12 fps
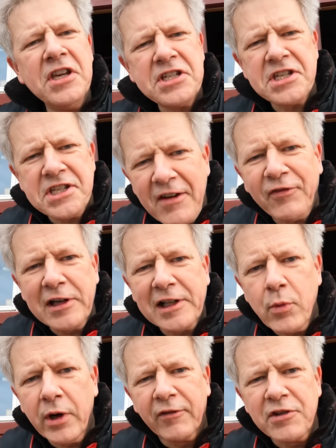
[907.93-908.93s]
This is
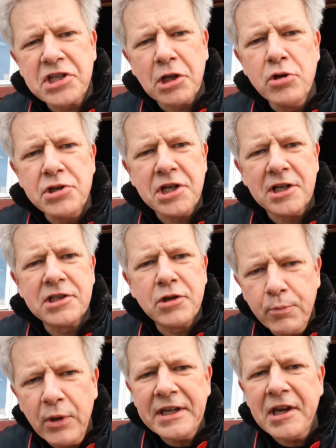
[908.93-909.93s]
definitely one of the solutions
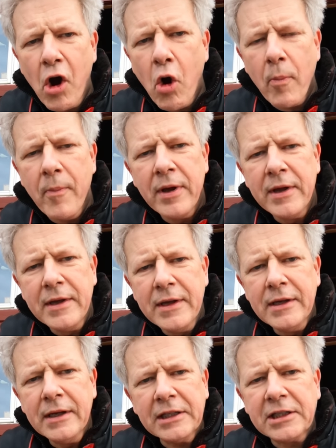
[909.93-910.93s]
to bring
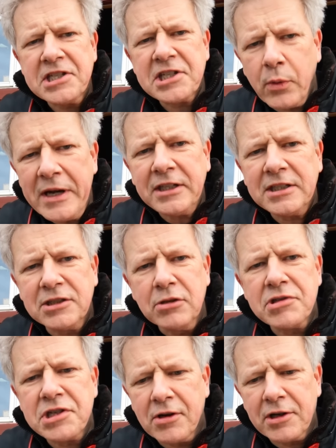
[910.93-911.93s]
home. It is quick
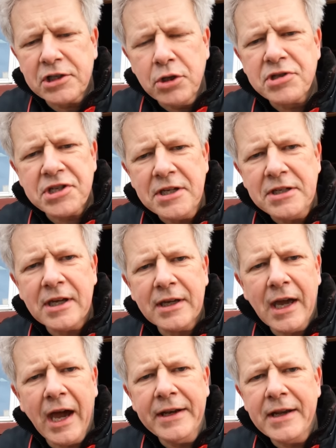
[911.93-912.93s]
to start using
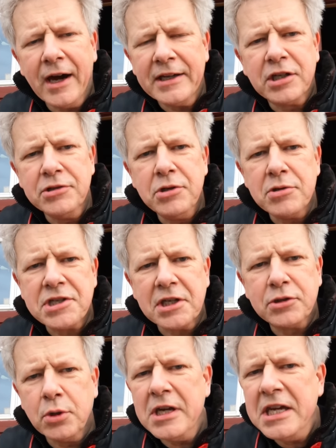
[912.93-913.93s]
and I could use
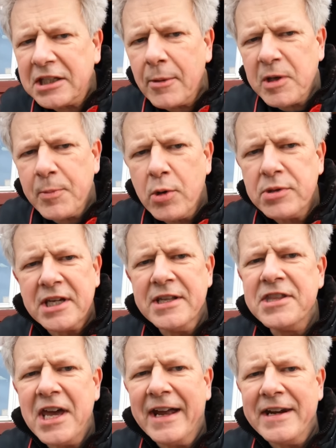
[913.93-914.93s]
it to heat up the boat
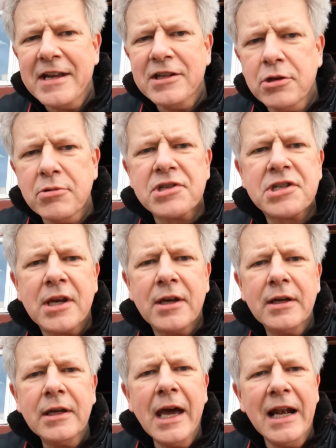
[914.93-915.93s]
and then use
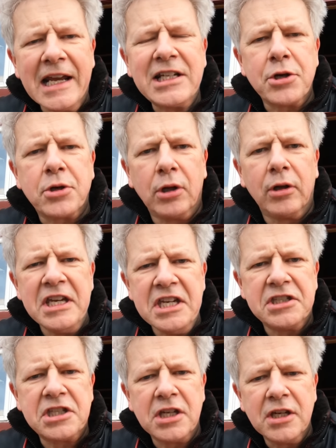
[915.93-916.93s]
electrical
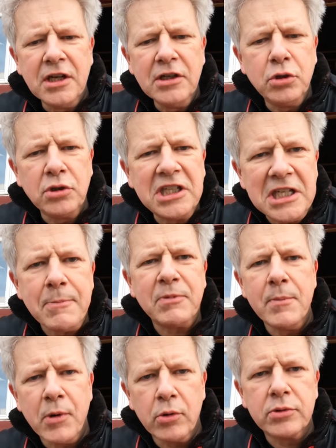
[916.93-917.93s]
heat to keep
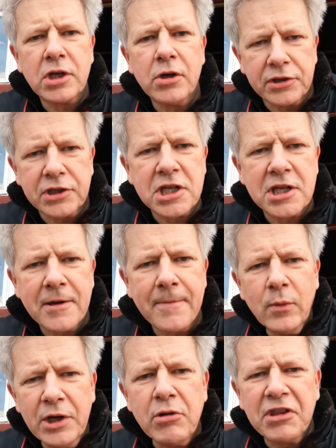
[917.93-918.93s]
the boat hot.
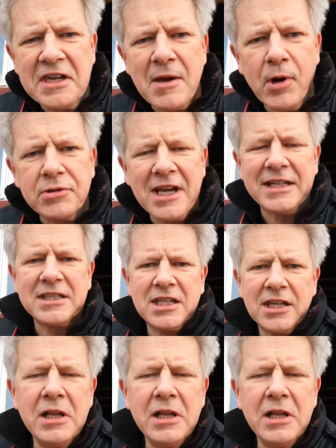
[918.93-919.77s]
What do you think about that?